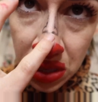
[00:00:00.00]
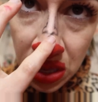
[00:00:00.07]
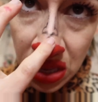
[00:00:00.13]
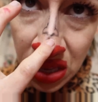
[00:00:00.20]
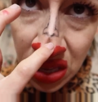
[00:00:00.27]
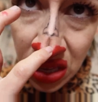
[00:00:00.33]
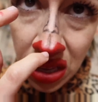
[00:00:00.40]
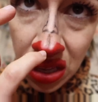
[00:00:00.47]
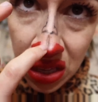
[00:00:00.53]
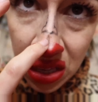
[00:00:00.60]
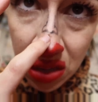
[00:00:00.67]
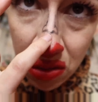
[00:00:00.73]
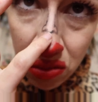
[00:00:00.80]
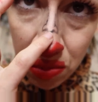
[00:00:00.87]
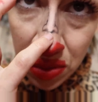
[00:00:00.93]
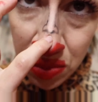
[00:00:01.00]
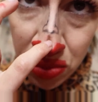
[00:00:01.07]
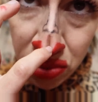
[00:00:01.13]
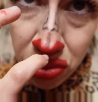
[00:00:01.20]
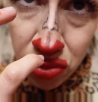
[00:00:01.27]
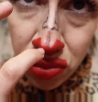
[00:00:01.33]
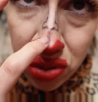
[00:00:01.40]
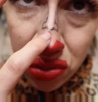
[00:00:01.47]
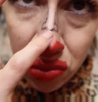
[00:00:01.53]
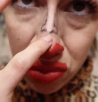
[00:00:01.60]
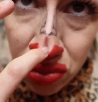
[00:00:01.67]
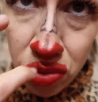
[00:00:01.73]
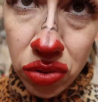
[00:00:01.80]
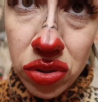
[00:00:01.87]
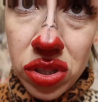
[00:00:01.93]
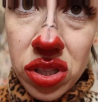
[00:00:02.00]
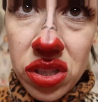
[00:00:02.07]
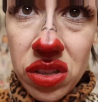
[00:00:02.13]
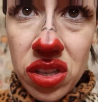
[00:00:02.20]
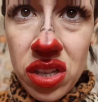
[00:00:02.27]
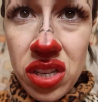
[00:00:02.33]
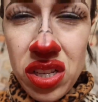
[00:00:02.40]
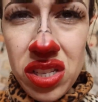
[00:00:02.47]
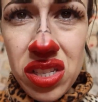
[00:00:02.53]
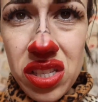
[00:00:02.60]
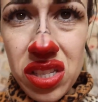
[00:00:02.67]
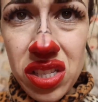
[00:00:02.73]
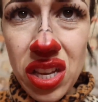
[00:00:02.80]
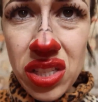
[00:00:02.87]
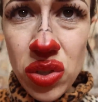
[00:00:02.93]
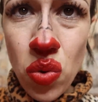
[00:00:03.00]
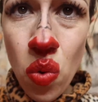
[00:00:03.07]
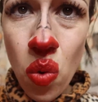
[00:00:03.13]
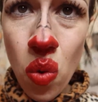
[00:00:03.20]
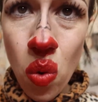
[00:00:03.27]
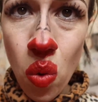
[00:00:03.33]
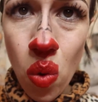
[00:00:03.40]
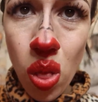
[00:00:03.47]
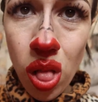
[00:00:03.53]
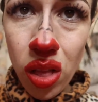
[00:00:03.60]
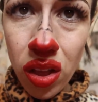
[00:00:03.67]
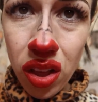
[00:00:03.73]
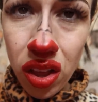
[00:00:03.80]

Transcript: Dang it, how do people do it so it looks subtle?